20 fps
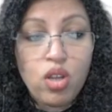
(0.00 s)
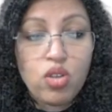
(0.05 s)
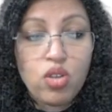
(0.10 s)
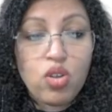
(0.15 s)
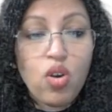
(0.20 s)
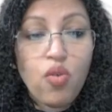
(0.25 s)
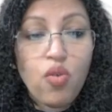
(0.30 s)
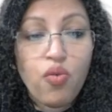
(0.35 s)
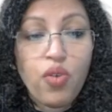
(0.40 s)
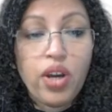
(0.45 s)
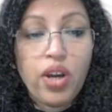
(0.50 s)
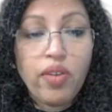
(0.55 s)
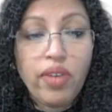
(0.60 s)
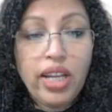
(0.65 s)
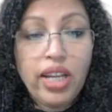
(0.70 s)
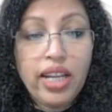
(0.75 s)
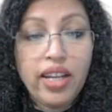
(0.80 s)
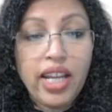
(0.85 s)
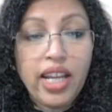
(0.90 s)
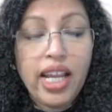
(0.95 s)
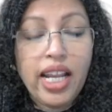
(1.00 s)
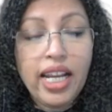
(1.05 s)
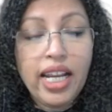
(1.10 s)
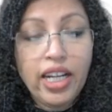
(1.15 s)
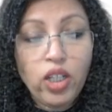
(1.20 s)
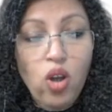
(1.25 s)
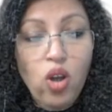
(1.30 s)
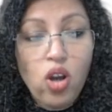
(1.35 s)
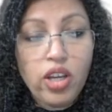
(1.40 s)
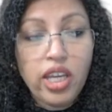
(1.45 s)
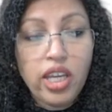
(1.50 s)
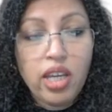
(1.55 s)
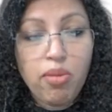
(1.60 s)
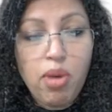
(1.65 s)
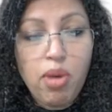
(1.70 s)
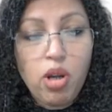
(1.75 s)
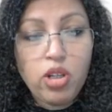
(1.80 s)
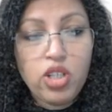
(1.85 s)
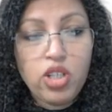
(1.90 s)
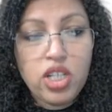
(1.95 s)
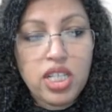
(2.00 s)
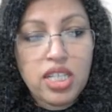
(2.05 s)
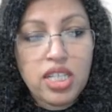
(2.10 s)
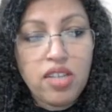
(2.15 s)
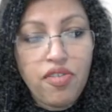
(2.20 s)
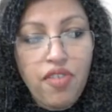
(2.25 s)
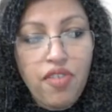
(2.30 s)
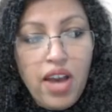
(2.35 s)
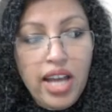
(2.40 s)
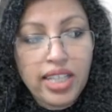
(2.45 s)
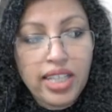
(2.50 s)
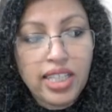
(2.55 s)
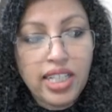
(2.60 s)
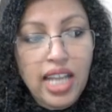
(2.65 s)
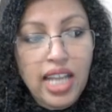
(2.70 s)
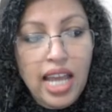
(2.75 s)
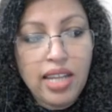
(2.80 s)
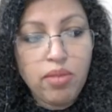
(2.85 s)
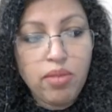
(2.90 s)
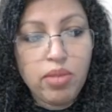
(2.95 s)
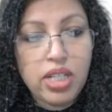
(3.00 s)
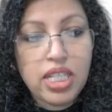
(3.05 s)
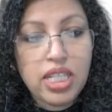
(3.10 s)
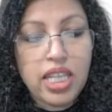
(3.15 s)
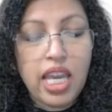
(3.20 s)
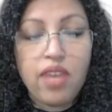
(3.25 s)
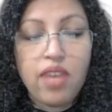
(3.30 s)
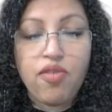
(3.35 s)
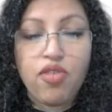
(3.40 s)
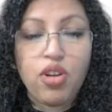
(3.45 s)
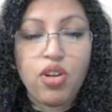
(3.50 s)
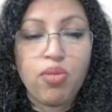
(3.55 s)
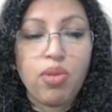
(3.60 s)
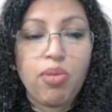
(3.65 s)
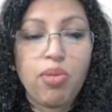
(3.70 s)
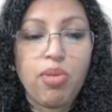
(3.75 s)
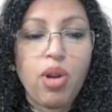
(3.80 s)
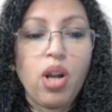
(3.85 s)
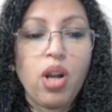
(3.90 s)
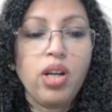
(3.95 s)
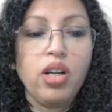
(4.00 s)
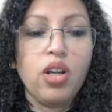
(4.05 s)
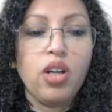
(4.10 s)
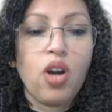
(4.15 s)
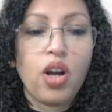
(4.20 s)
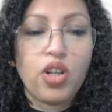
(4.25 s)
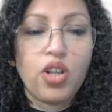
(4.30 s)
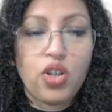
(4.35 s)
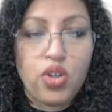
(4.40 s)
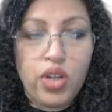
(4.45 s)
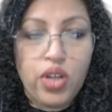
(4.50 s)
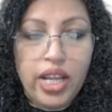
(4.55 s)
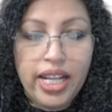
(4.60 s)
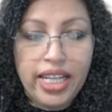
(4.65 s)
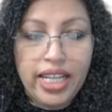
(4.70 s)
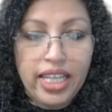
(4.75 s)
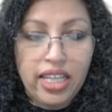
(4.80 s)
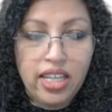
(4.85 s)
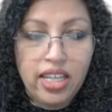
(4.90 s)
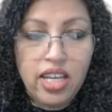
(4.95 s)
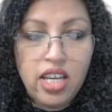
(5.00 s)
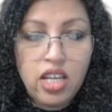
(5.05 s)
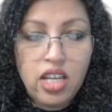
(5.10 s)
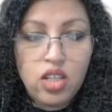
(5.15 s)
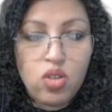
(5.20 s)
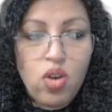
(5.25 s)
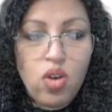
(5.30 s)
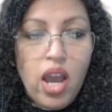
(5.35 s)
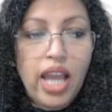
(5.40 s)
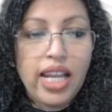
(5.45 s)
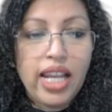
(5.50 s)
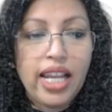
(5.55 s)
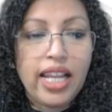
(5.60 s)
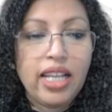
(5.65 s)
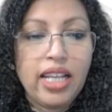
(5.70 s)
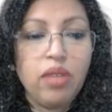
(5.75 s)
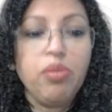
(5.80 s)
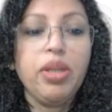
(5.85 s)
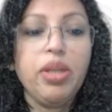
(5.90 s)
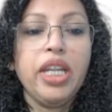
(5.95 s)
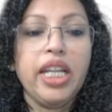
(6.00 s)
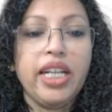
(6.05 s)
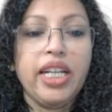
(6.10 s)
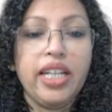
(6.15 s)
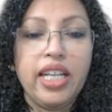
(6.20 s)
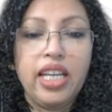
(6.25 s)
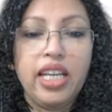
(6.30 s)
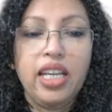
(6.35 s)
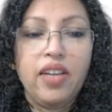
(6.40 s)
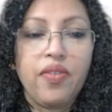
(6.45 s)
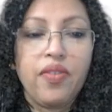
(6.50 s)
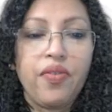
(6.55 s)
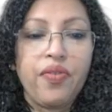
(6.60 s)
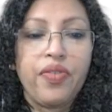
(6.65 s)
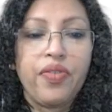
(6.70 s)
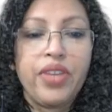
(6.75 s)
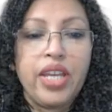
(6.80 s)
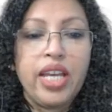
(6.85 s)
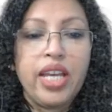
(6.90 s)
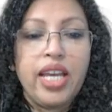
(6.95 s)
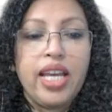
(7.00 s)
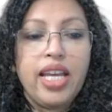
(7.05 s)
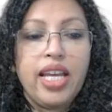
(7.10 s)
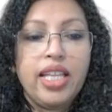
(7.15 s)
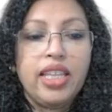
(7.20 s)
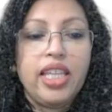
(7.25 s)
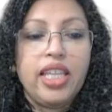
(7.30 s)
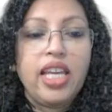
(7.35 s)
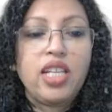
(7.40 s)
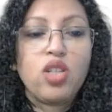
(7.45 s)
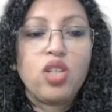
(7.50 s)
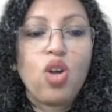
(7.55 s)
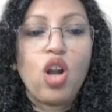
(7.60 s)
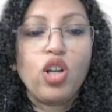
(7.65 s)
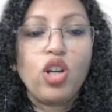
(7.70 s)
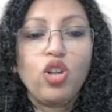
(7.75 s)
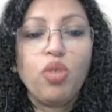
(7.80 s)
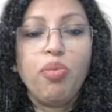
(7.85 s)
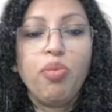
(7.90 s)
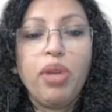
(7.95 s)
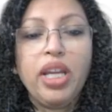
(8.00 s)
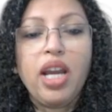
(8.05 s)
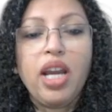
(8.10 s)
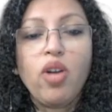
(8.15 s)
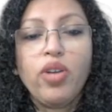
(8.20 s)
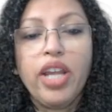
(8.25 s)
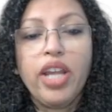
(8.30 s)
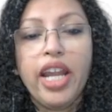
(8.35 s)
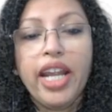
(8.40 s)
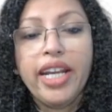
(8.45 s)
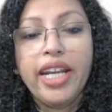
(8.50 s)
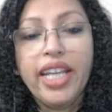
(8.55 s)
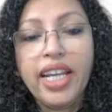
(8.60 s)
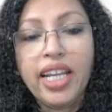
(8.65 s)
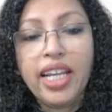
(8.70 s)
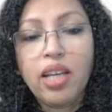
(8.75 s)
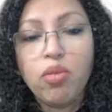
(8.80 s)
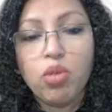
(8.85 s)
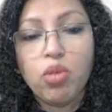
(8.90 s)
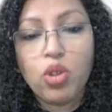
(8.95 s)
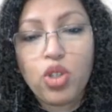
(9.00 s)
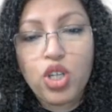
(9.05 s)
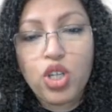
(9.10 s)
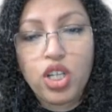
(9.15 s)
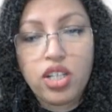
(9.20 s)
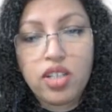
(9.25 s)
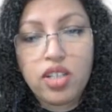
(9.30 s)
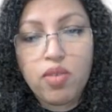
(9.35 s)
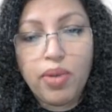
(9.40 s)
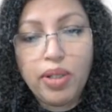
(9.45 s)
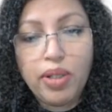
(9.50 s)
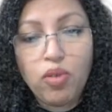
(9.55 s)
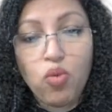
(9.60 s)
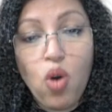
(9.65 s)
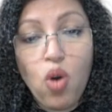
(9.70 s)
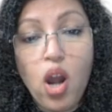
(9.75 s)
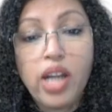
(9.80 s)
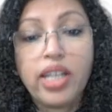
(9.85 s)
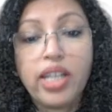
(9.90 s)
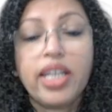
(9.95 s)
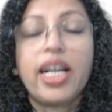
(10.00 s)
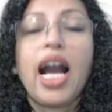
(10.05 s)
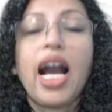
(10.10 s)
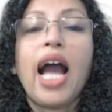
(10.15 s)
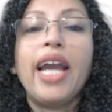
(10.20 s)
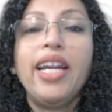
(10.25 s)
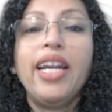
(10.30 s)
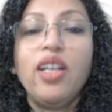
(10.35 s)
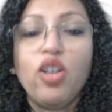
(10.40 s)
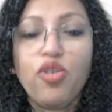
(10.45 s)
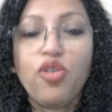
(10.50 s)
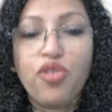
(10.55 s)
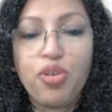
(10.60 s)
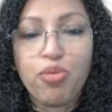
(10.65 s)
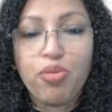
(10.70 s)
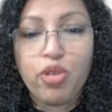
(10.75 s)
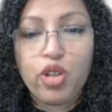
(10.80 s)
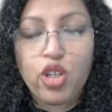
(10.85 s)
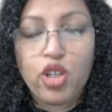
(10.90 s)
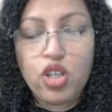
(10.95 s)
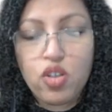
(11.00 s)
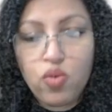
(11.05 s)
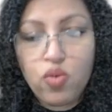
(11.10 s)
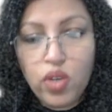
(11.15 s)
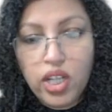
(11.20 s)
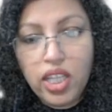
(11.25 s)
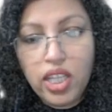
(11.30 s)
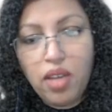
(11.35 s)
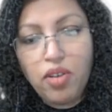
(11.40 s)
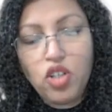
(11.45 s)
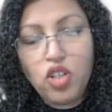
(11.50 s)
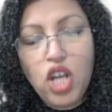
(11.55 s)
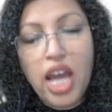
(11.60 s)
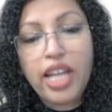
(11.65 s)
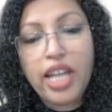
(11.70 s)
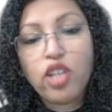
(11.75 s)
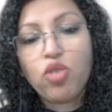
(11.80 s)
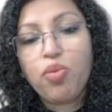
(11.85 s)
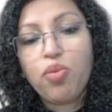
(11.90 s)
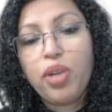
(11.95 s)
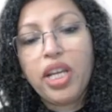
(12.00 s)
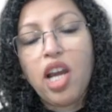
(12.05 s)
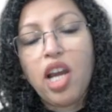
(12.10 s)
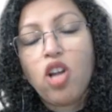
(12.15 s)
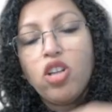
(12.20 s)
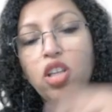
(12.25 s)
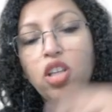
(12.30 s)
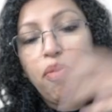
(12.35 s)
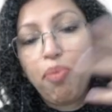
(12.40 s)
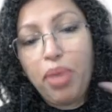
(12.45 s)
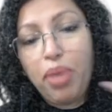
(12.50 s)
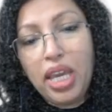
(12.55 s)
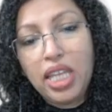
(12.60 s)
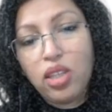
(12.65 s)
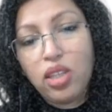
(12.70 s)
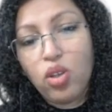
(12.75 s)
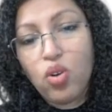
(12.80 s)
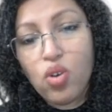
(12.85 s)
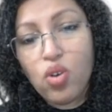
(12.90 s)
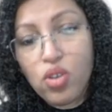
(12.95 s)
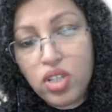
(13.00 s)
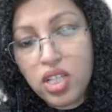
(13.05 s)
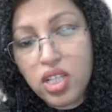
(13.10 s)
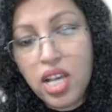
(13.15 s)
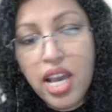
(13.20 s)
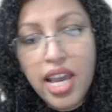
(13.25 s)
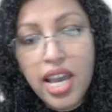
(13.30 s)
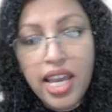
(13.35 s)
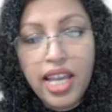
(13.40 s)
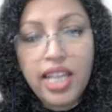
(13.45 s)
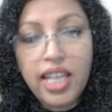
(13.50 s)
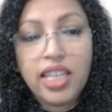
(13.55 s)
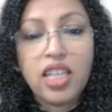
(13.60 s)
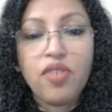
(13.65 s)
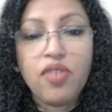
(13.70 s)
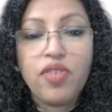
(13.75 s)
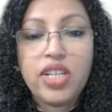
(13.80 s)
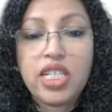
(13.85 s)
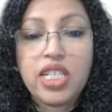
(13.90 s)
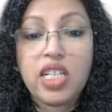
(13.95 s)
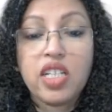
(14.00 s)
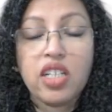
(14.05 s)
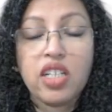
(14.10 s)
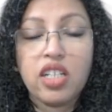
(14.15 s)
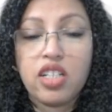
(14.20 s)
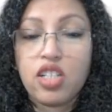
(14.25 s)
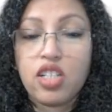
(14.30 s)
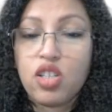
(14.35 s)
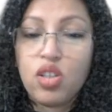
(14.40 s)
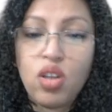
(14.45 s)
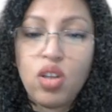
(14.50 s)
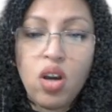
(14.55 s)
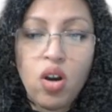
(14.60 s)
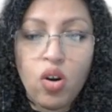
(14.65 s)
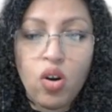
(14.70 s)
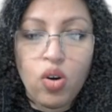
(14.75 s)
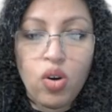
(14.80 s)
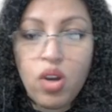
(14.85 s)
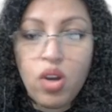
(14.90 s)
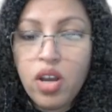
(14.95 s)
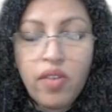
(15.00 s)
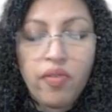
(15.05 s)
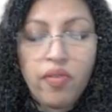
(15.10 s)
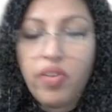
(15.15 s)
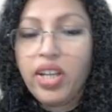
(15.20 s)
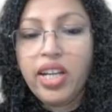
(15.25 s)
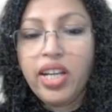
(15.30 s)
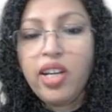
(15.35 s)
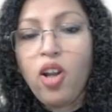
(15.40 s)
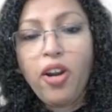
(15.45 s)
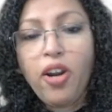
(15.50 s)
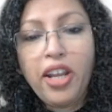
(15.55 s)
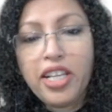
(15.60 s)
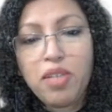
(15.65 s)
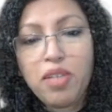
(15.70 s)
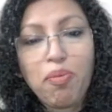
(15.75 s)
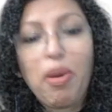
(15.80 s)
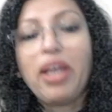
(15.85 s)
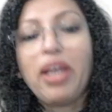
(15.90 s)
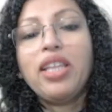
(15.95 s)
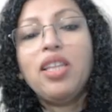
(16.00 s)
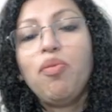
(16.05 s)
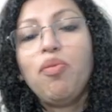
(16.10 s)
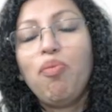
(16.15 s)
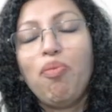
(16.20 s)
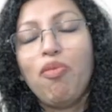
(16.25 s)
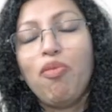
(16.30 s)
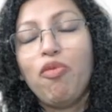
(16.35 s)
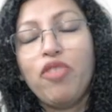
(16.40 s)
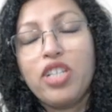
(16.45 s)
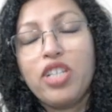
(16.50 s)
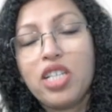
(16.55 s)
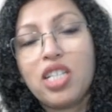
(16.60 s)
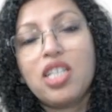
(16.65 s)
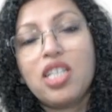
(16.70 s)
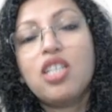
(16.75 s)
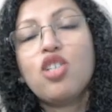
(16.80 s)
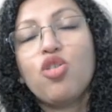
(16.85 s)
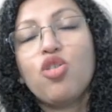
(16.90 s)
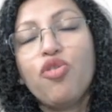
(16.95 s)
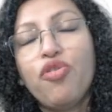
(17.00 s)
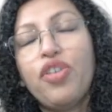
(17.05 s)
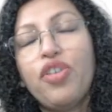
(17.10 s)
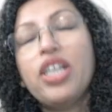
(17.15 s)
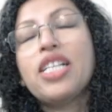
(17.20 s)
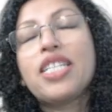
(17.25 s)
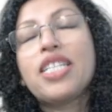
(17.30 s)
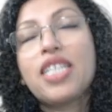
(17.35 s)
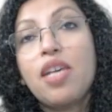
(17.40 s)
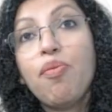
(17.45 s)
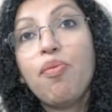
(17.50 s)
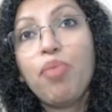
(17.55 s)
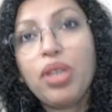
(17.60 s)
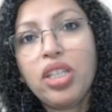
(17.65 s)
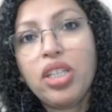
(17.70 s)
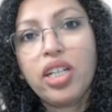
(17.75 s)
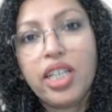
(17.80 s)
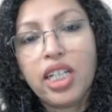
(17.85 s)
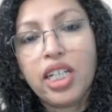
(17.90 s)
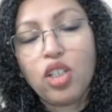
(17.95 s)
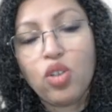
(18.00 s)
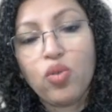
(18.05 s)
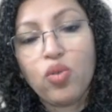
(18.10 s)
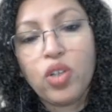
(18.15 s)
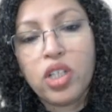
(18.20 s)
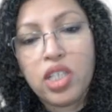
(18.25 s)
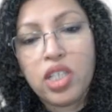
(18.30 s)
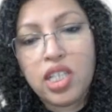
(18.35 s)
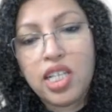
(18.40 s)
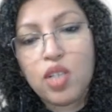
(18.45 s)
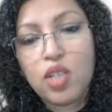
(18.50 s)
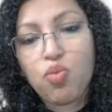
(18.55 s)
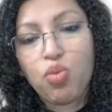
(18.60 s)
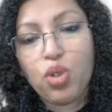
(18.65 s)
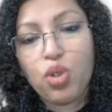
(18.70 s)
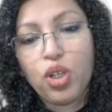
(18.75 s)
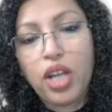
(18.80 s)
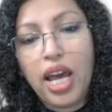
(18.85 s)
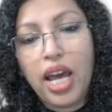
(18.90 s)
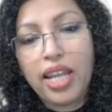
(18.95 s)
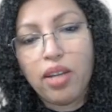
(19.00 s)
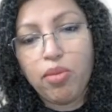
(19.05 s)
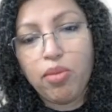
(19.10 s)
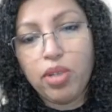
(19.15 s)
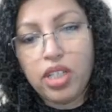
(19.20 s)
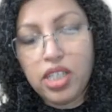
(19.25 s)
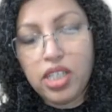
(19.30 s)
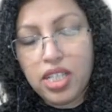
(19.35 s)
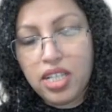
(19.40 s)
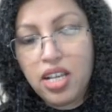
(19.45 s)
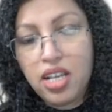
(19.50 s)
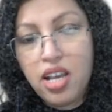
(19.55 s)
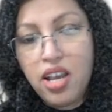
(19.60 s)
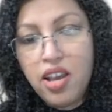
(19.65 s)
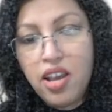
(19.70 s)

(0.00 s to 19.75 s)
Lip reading: So were we really talking about just the fact that animals came from abroad? Not really. So I'll eliminate D. They sought to bring out hidden emotions. But what kind of emotions? Were they trying to bring out the pathos in the visitors? No. We did not expect the visitors to feel sympathetic towards these poor animals.